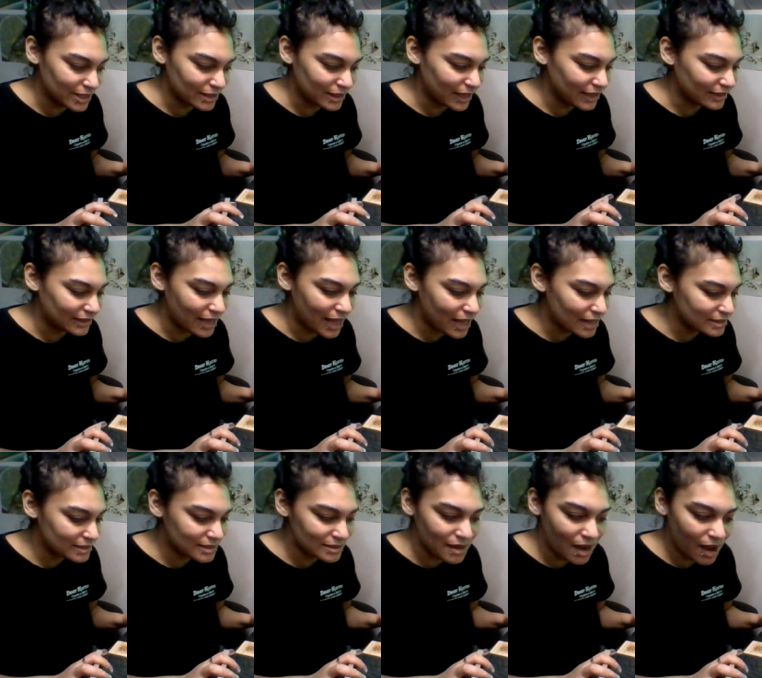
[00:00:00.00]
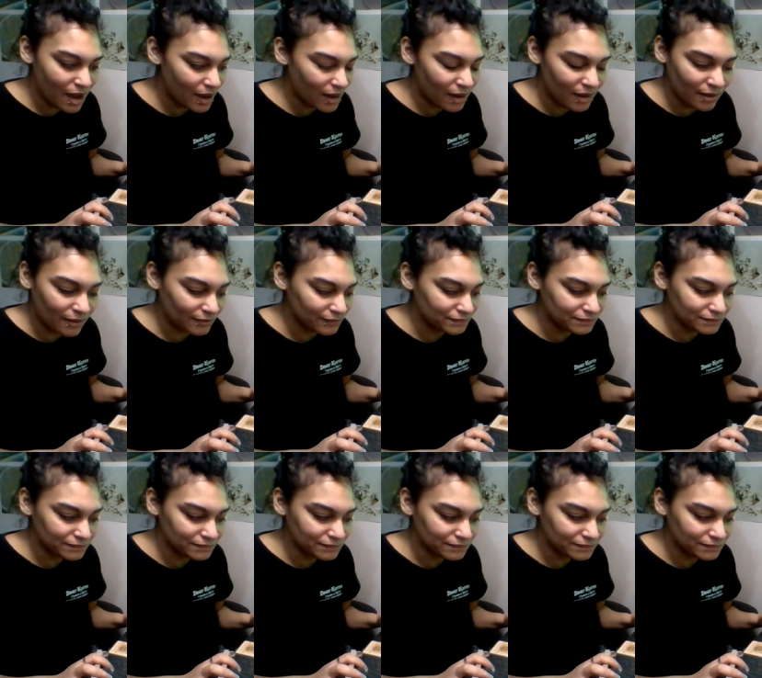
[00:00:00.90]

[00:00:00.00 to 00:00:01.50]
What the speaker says: Like, that's not.